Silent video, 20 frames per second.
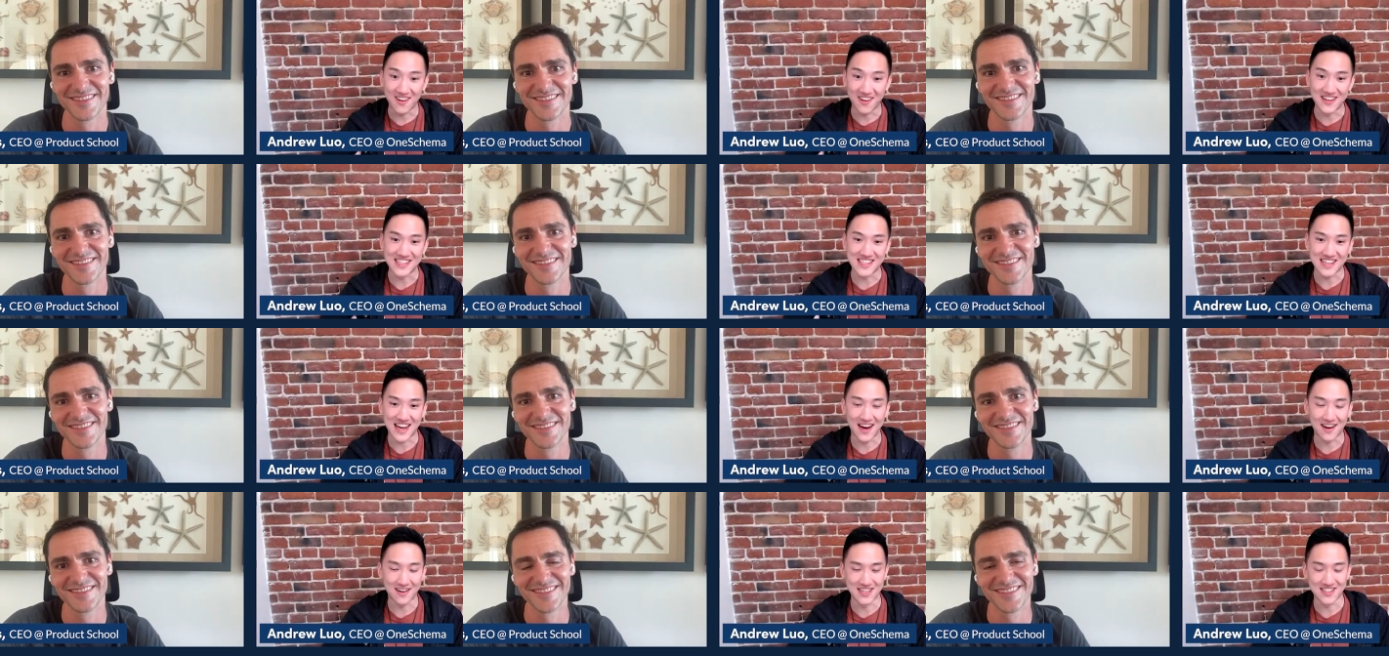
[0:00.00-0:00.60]

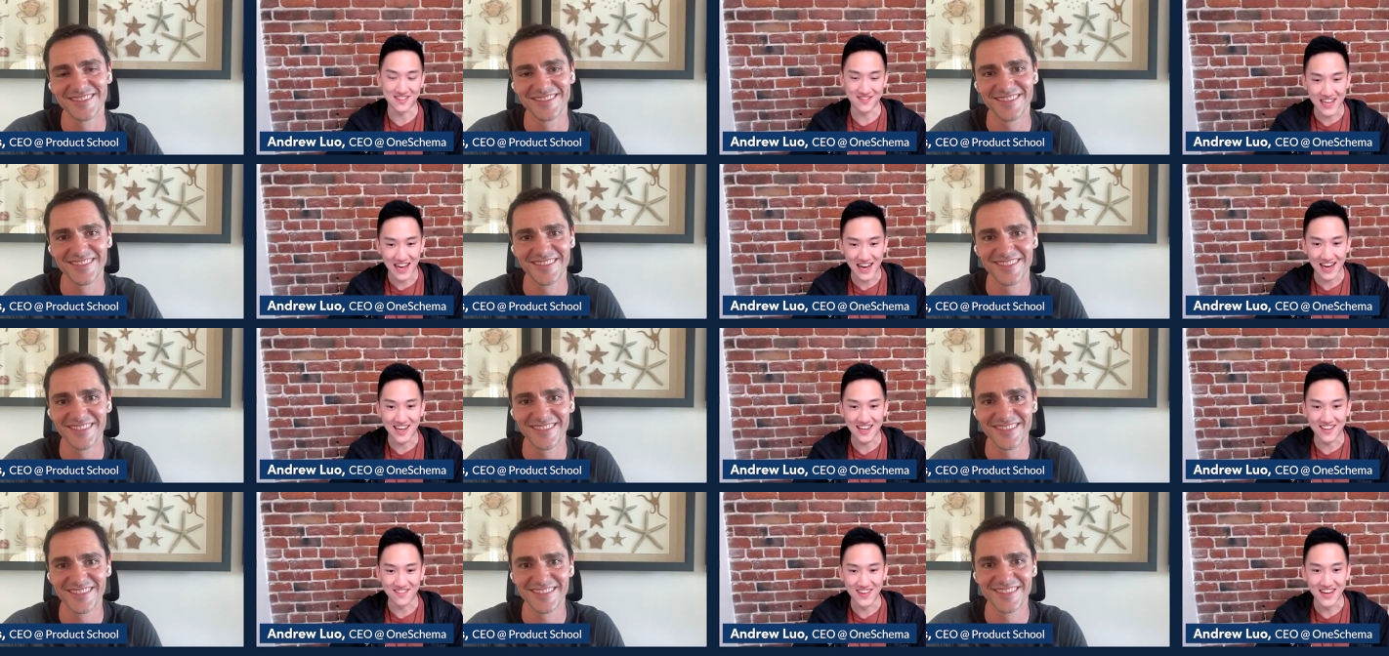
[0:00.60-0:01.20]
Speaker 1: hours and hours of
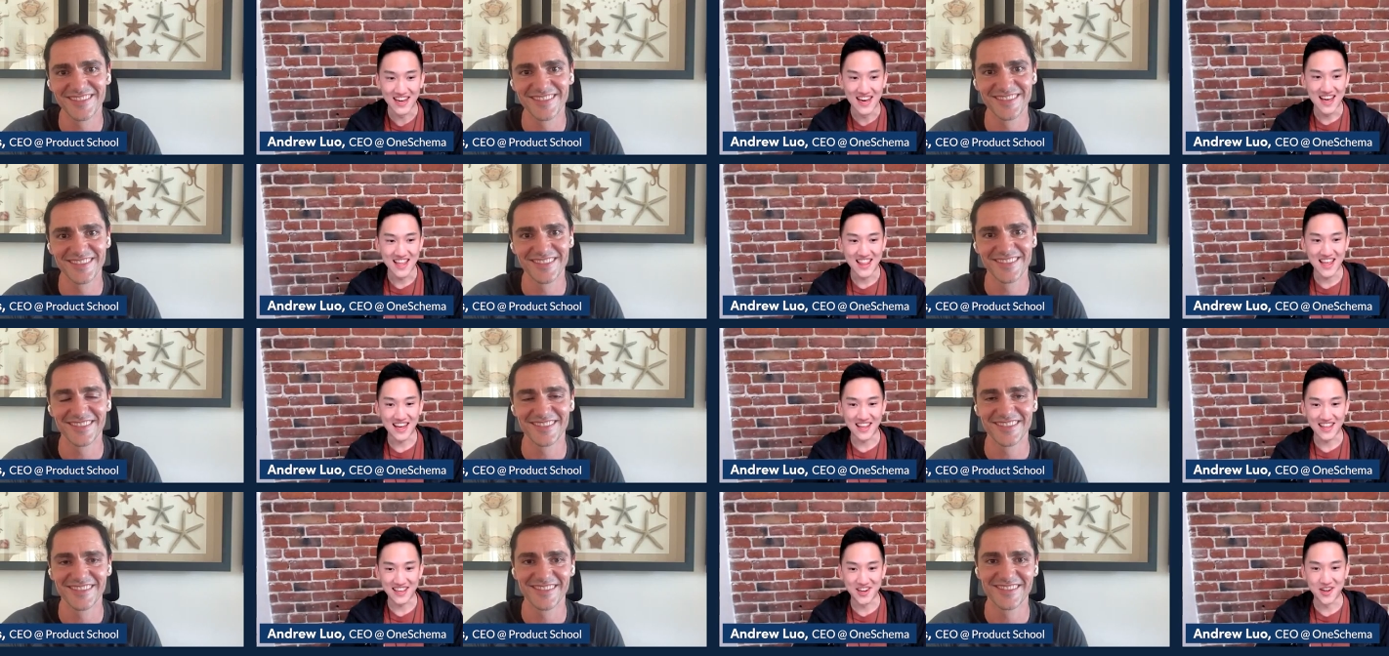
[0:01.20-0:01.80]
time
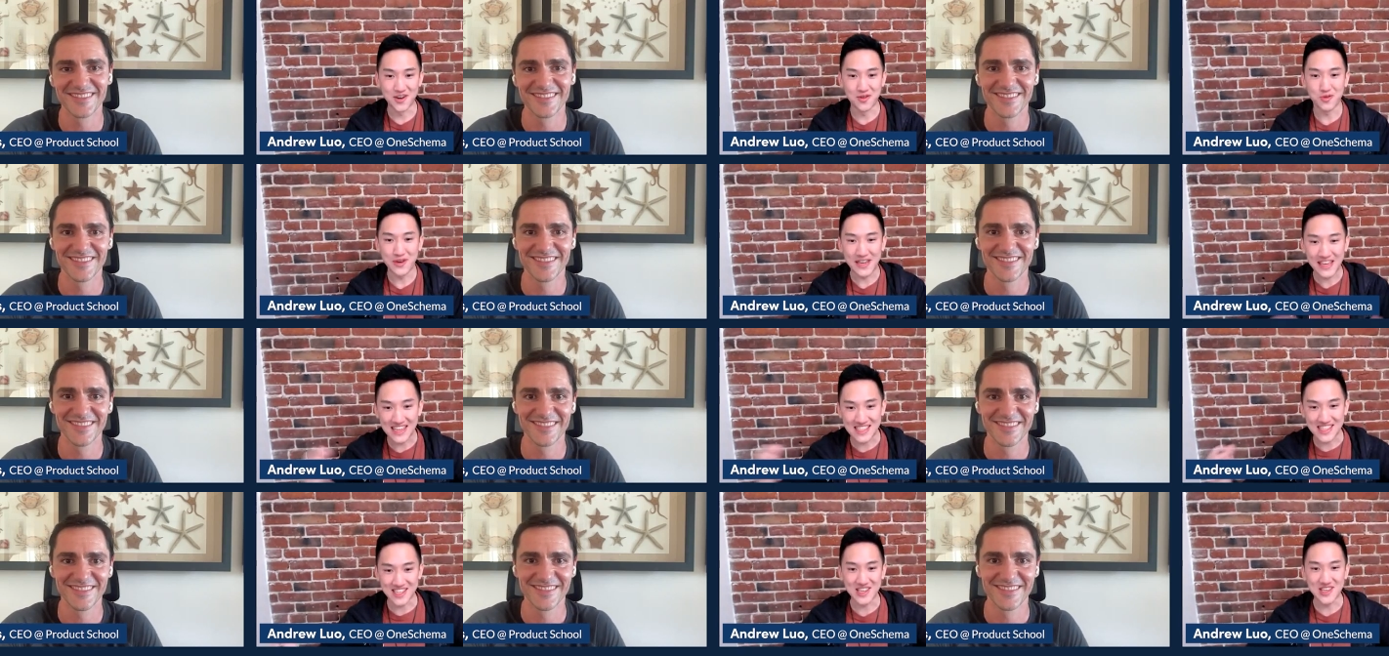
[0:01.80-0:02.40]
that, you know,
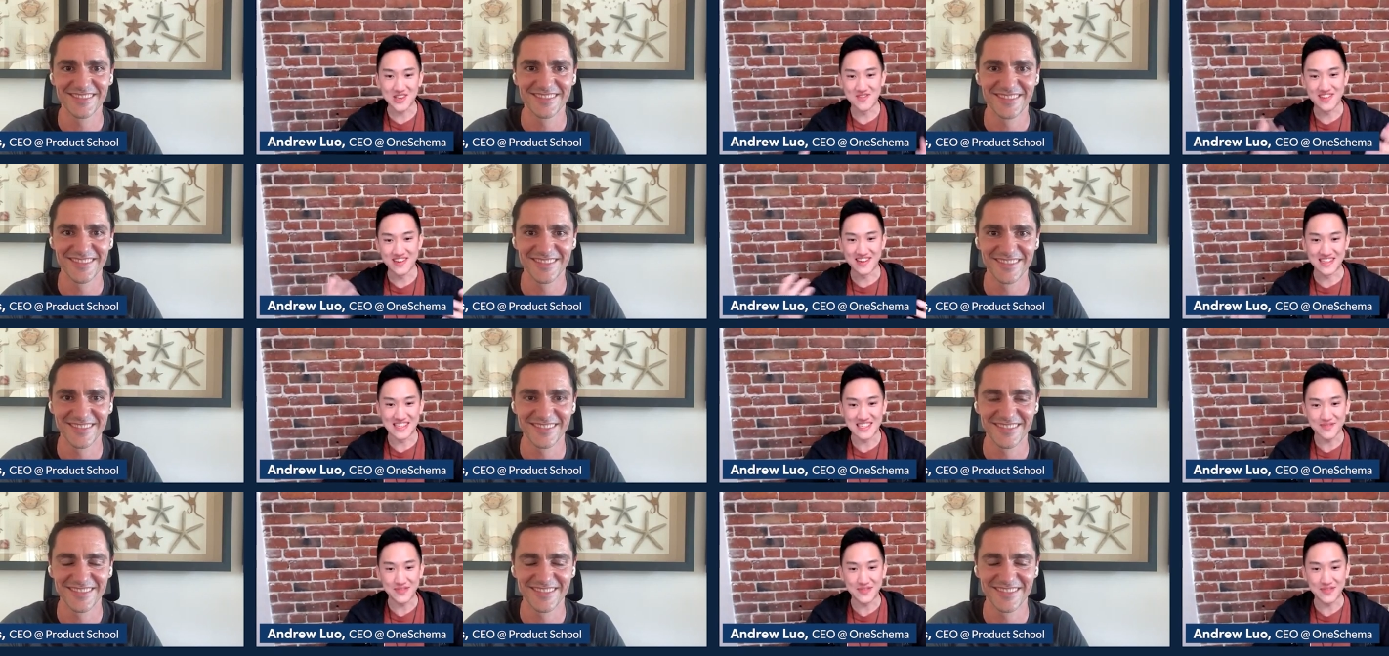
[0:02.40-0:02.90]
we as a human